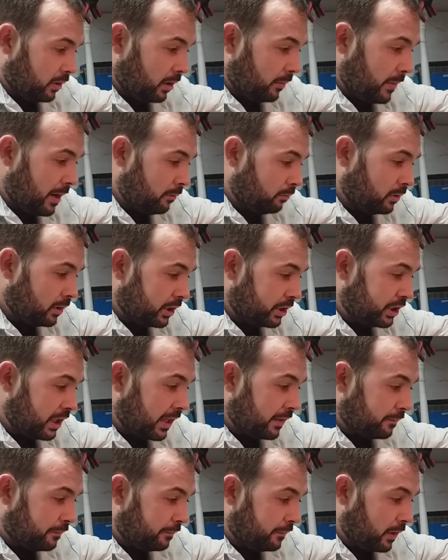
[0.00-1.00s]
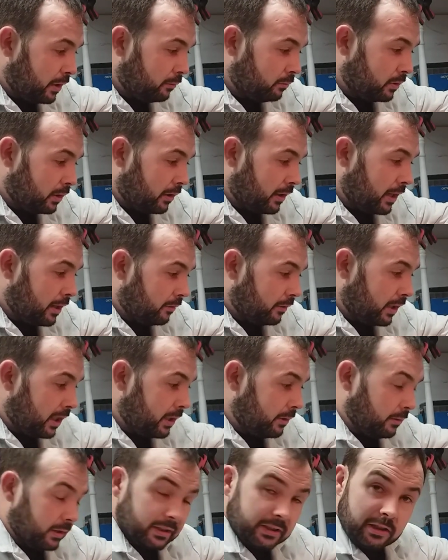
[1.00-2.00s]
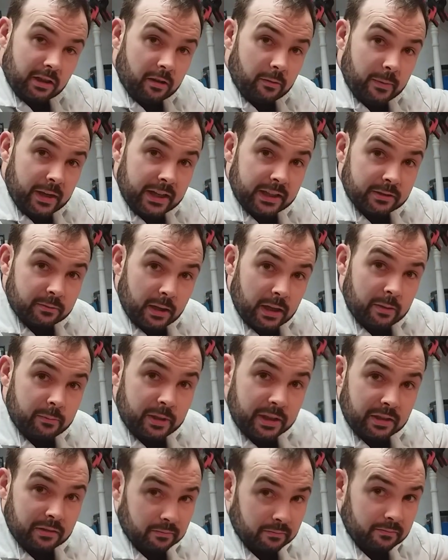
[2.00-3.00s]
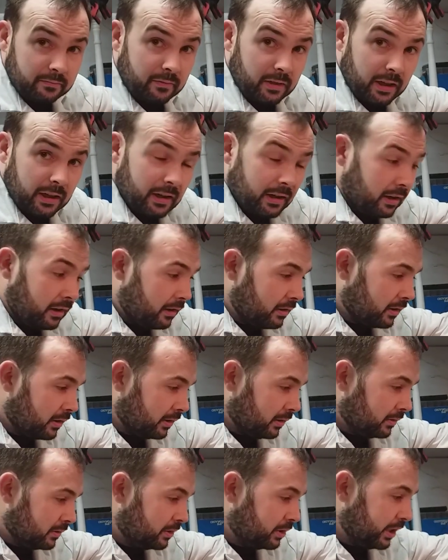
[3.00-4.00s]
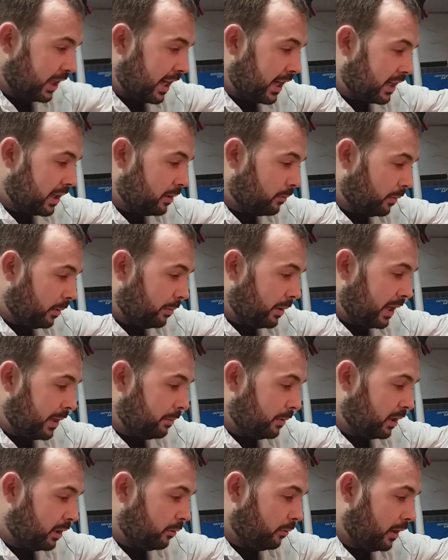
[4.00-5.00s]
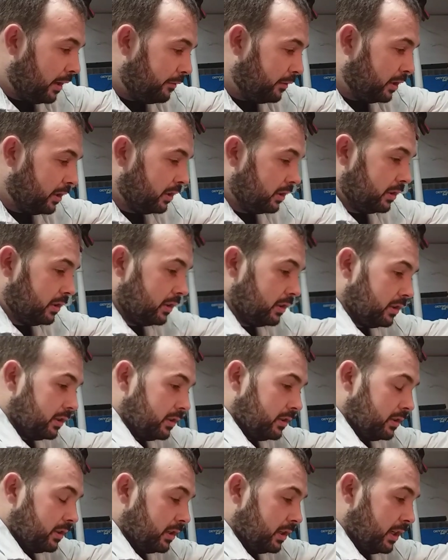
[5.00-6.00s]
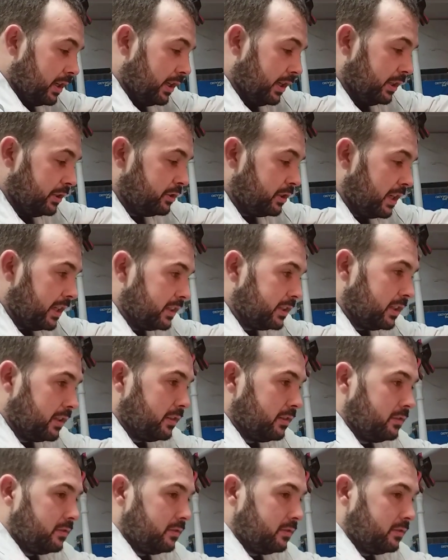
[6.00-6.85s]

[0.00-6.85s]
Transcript: I'm out in the shed floating around anyway, so I may as well be recording it and sharing it with people who have a, an interest,